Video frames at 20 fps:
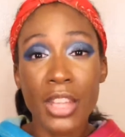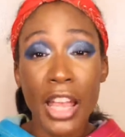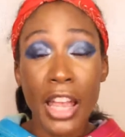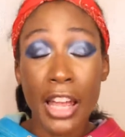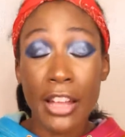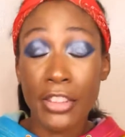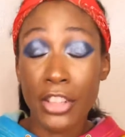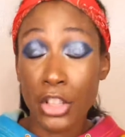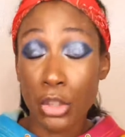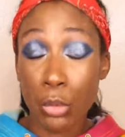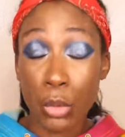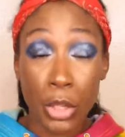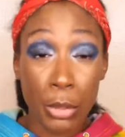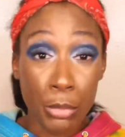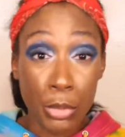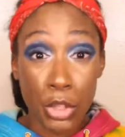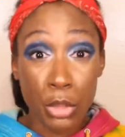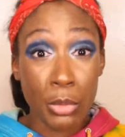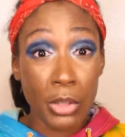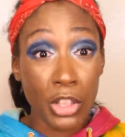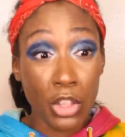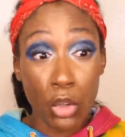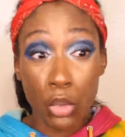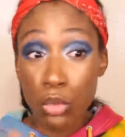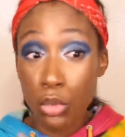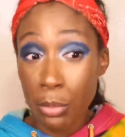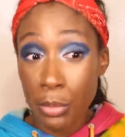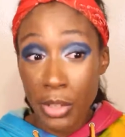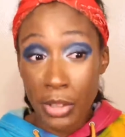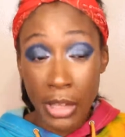And then the Rare Beauty one.
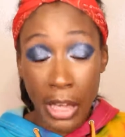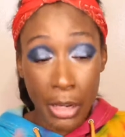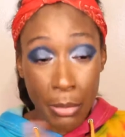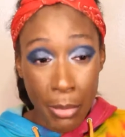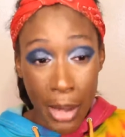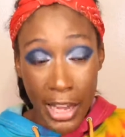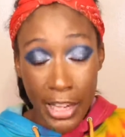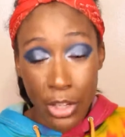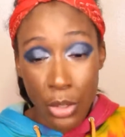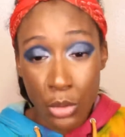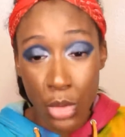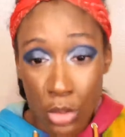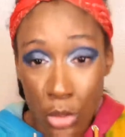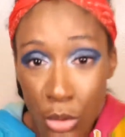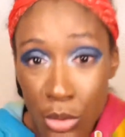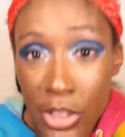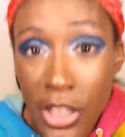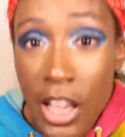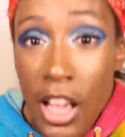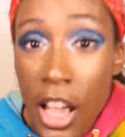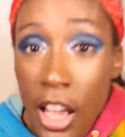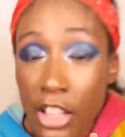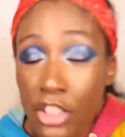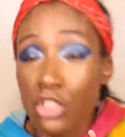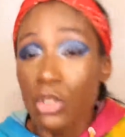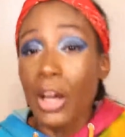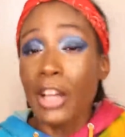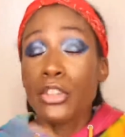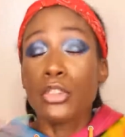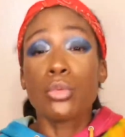Those would be like my go-tos.
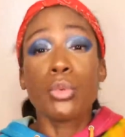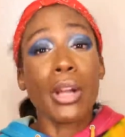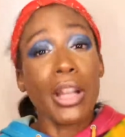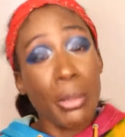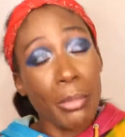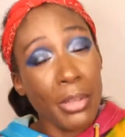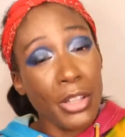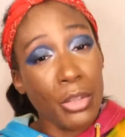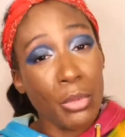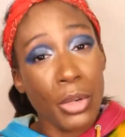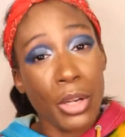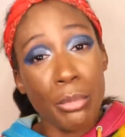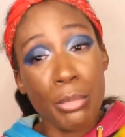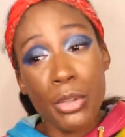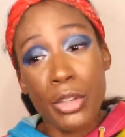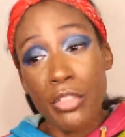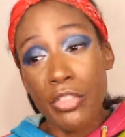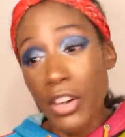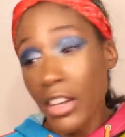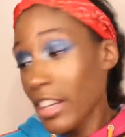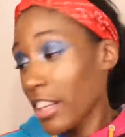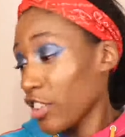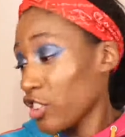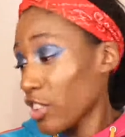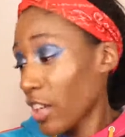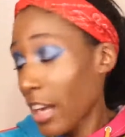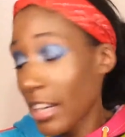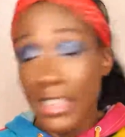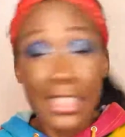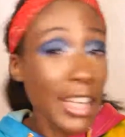So I do recommend the Rare Beauty
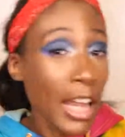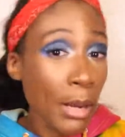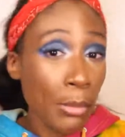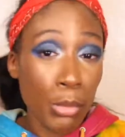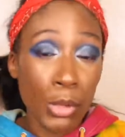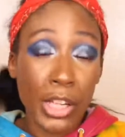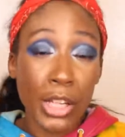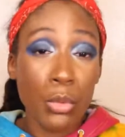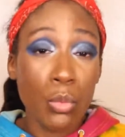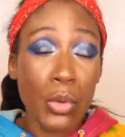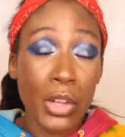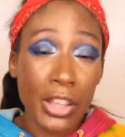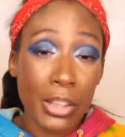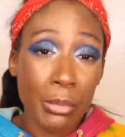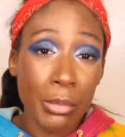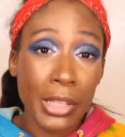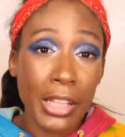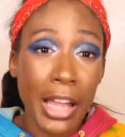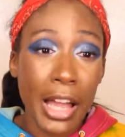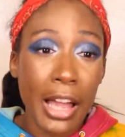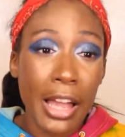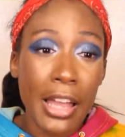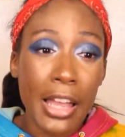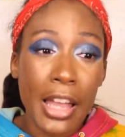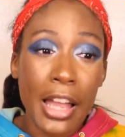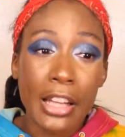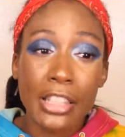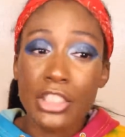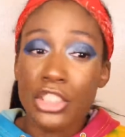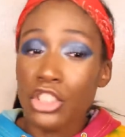foundation. I did not bring it with me.
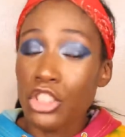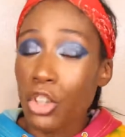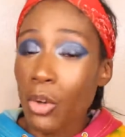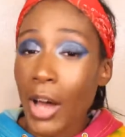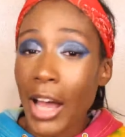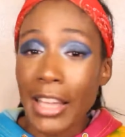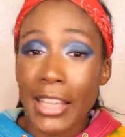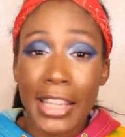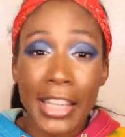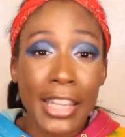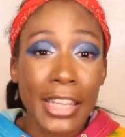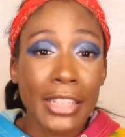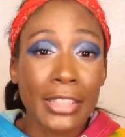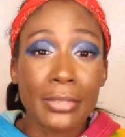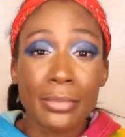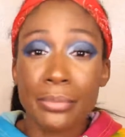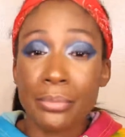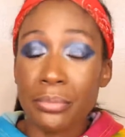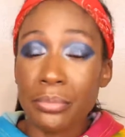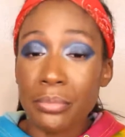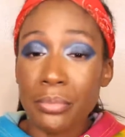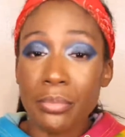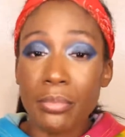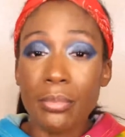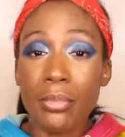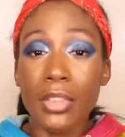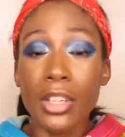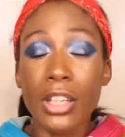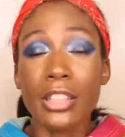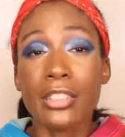So I can't
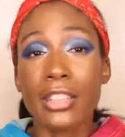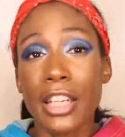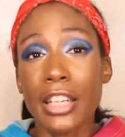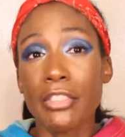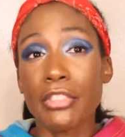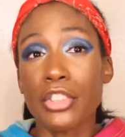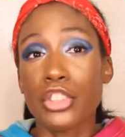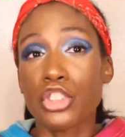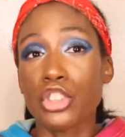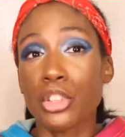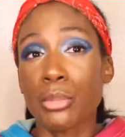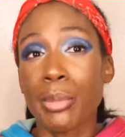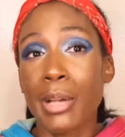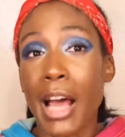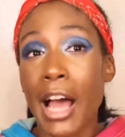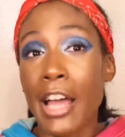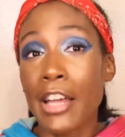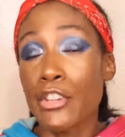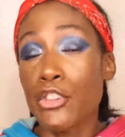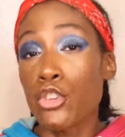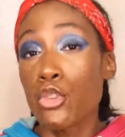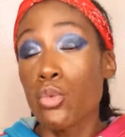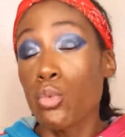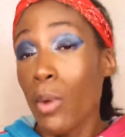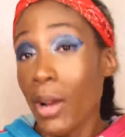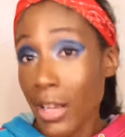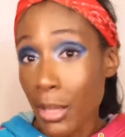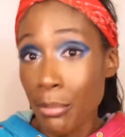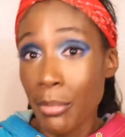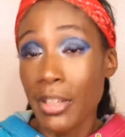say for sure. But I do
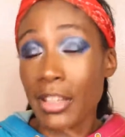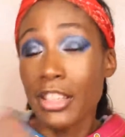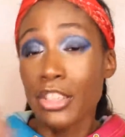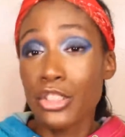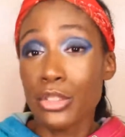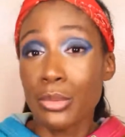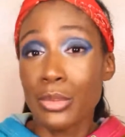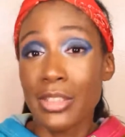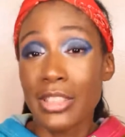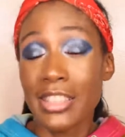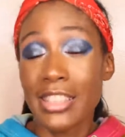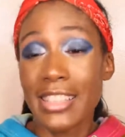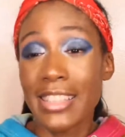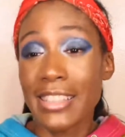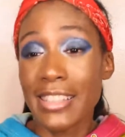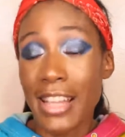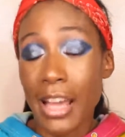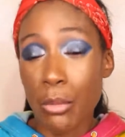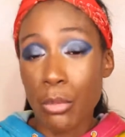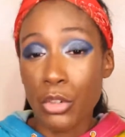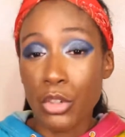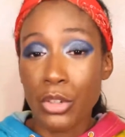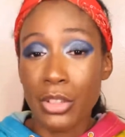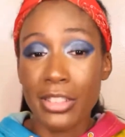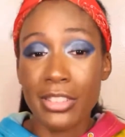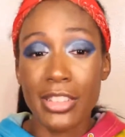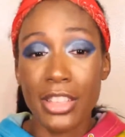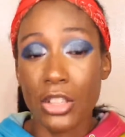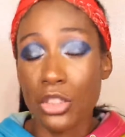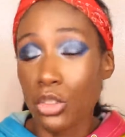recommend that you get that one during
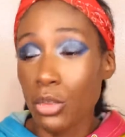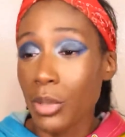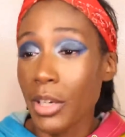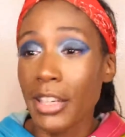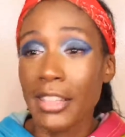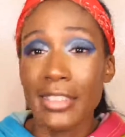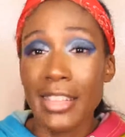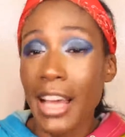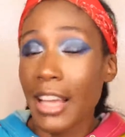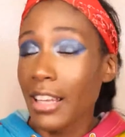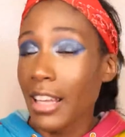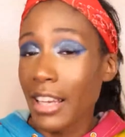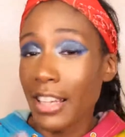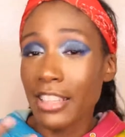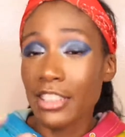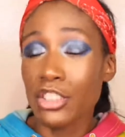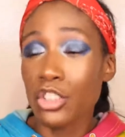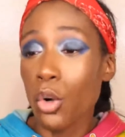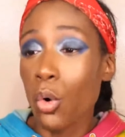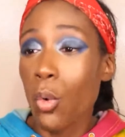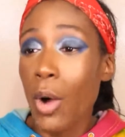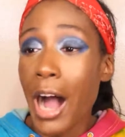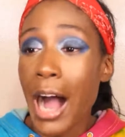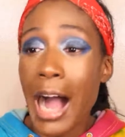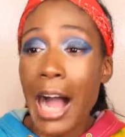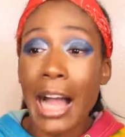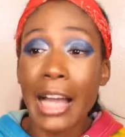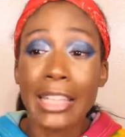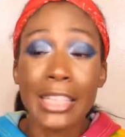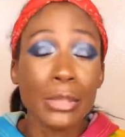the sale too. And it's not like it's so
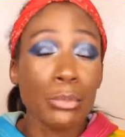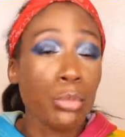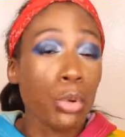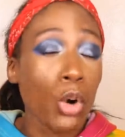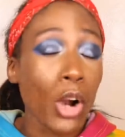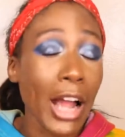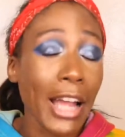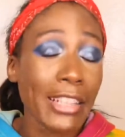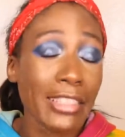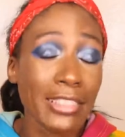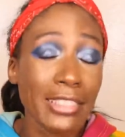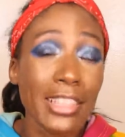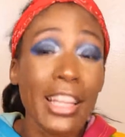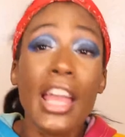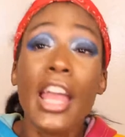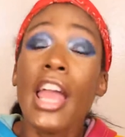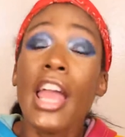highly priced.